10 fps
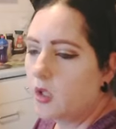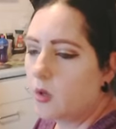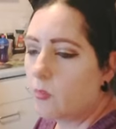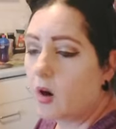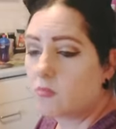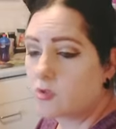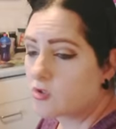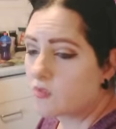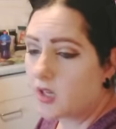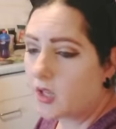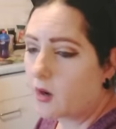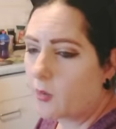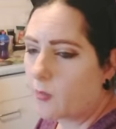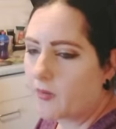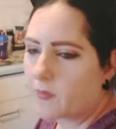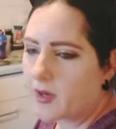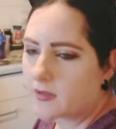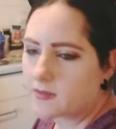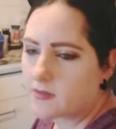But I'm just really hope I've passed